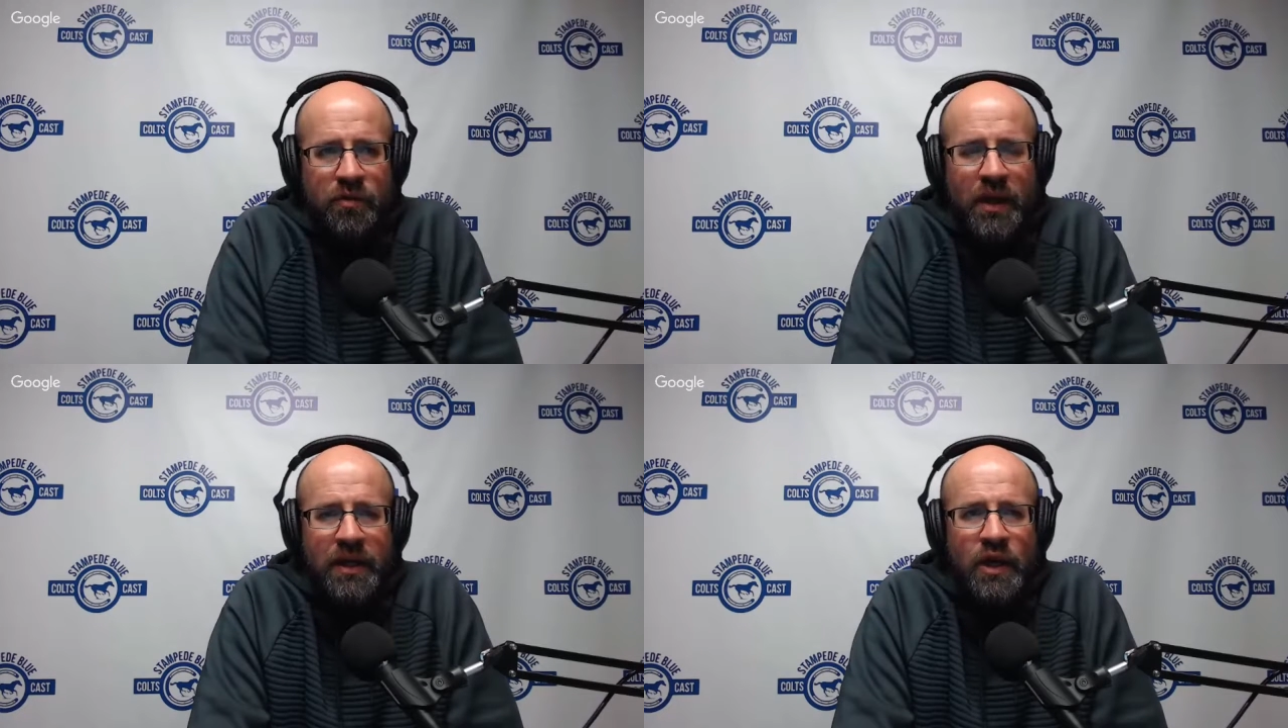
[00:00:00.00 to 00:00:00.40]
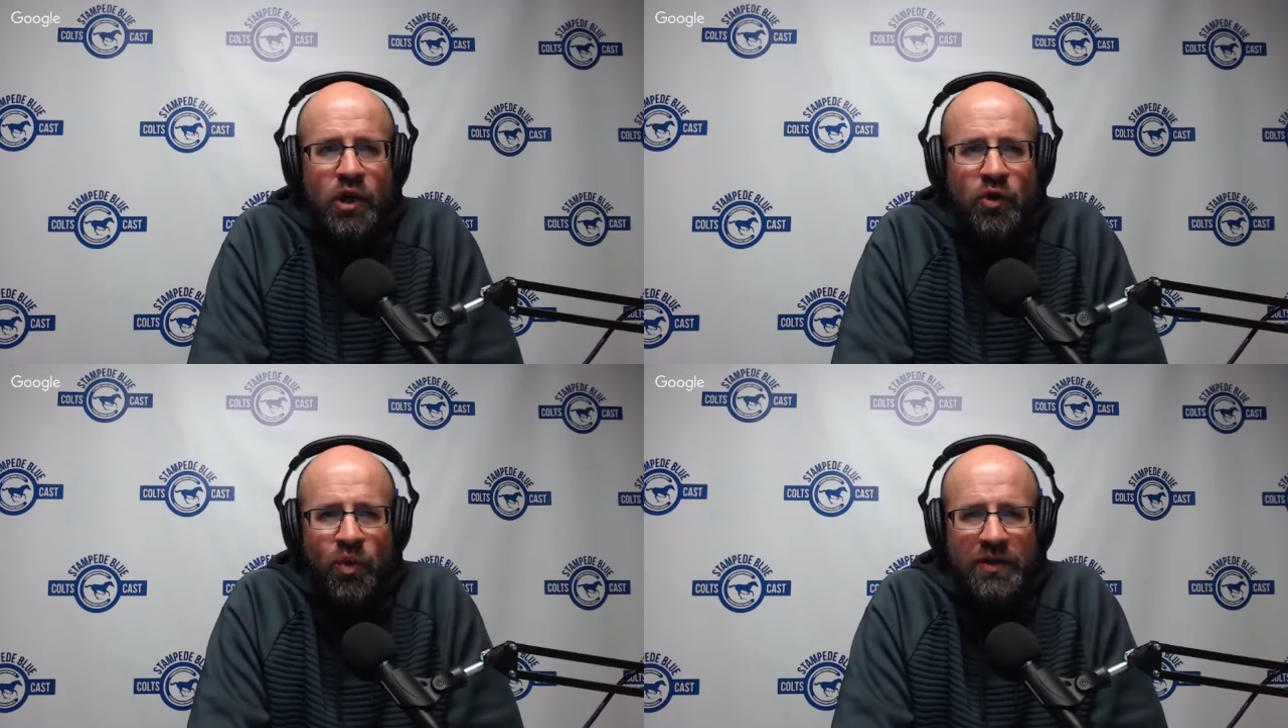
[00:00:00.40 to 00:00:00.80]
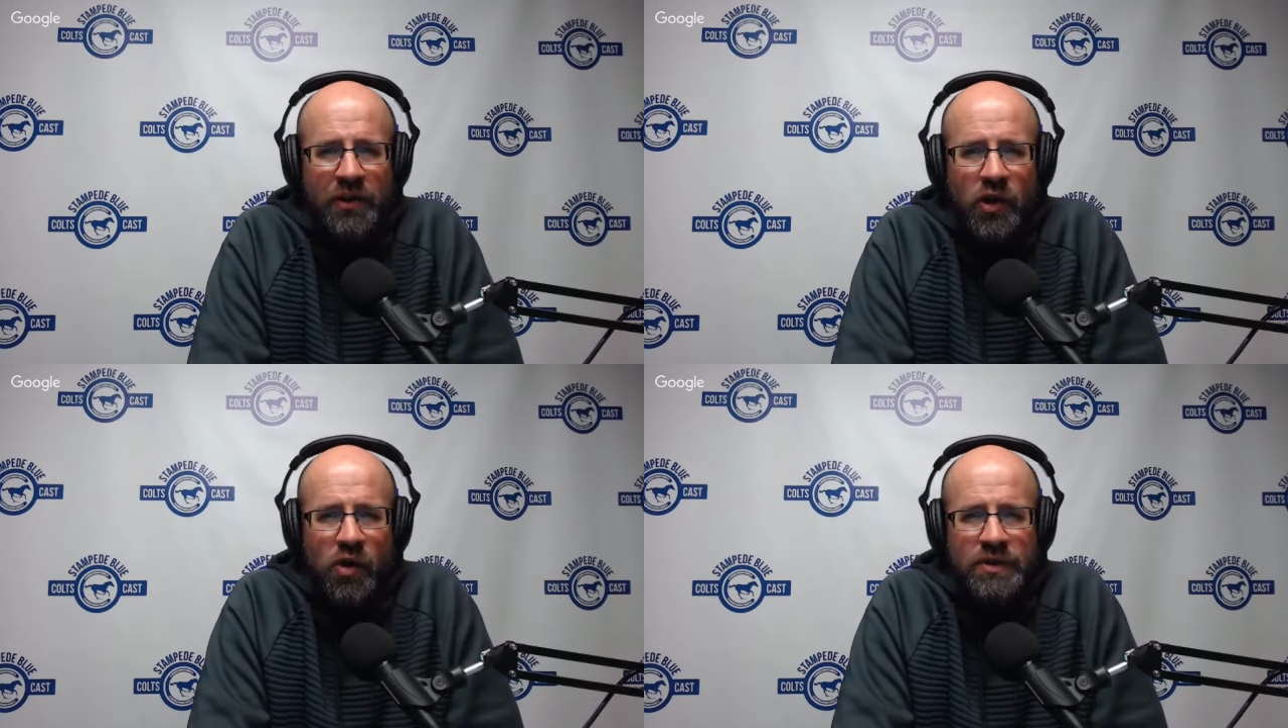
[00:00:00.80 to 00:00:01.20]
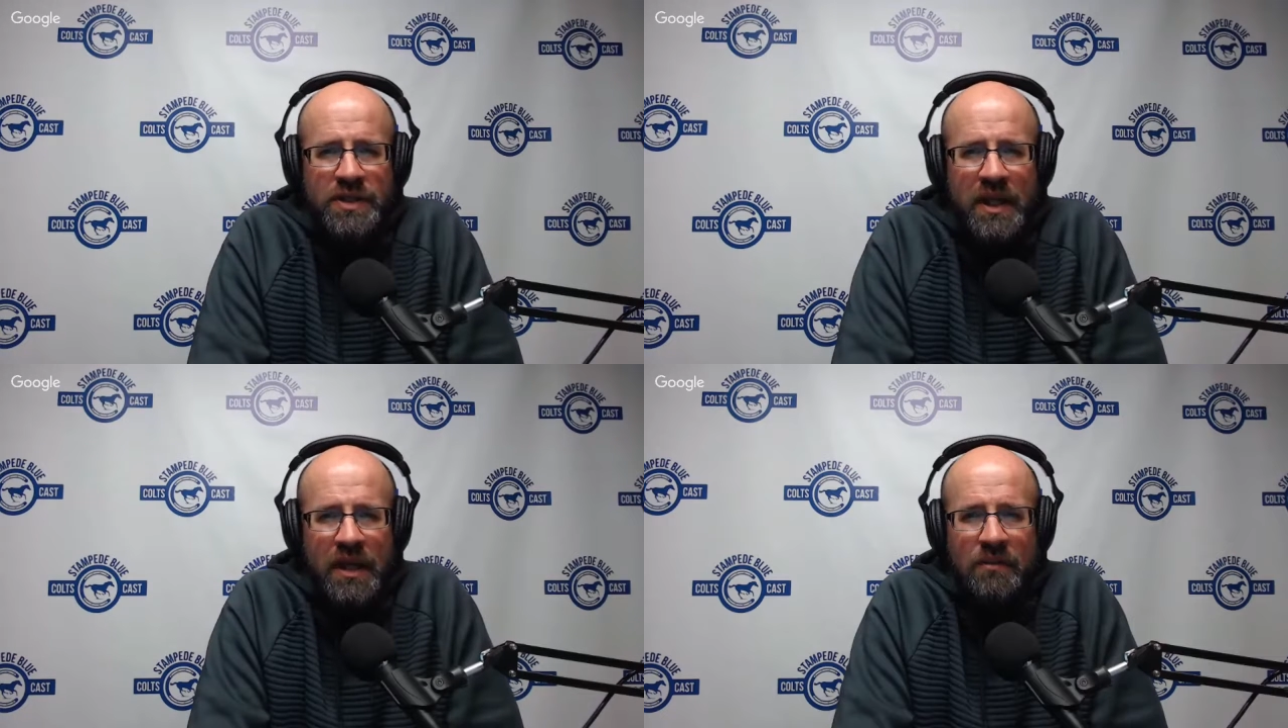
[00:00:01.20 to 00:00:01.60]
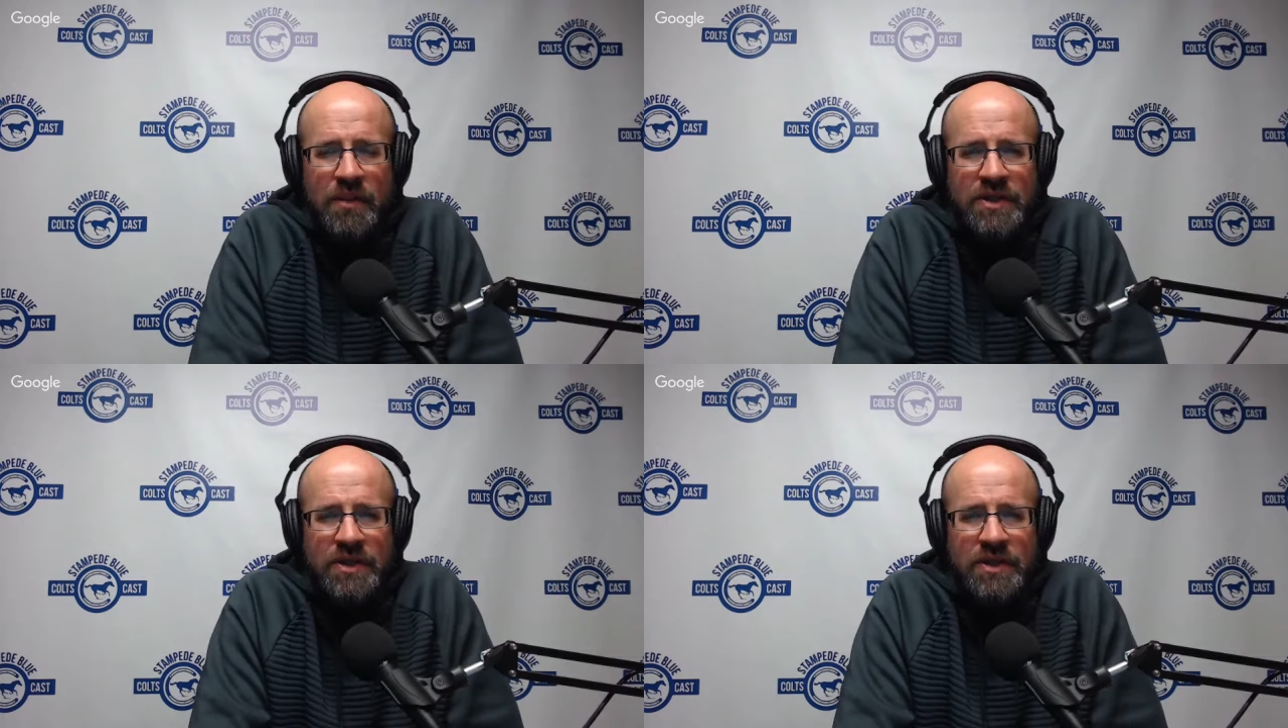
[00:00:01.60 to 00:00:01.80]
But with the Colts scheme,